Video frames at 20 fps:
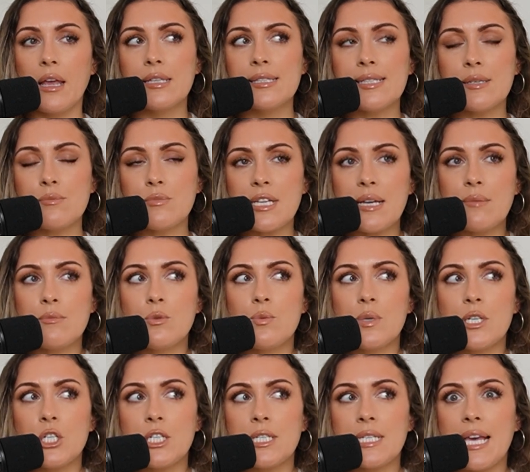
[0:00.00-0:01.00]
sometimes
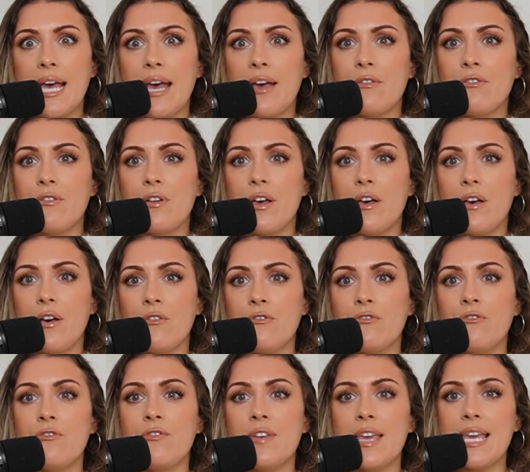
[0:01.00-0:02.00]
we just get a
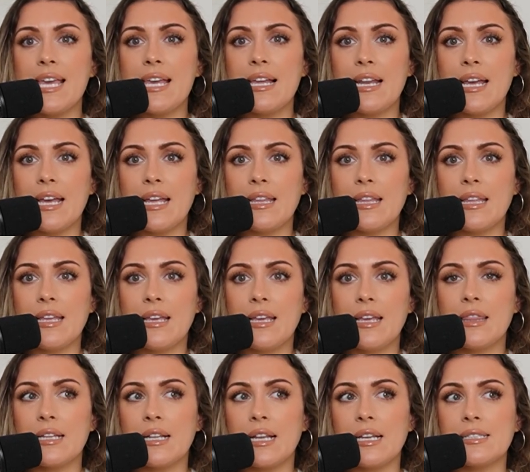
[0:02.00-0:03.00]
feeling
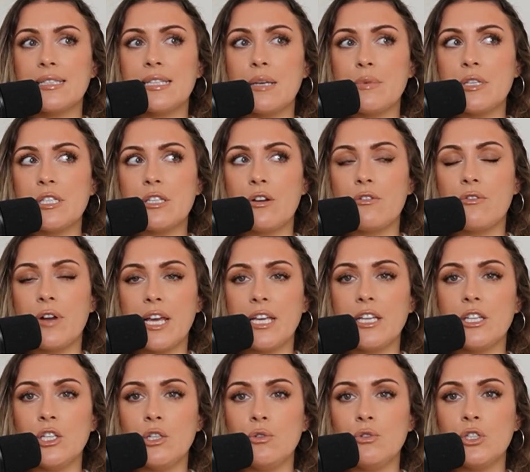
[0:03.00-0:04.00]
that like something's not right
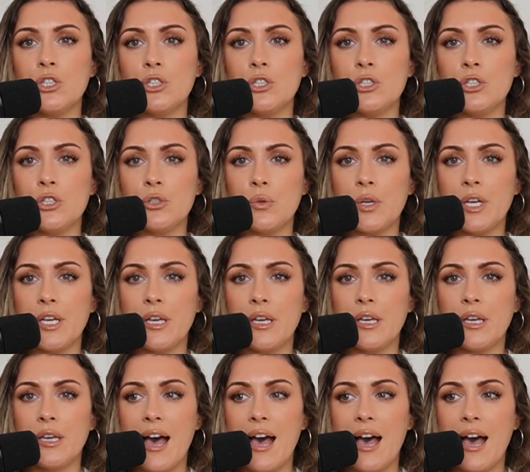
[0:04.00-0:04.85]
and you shouldn't do it.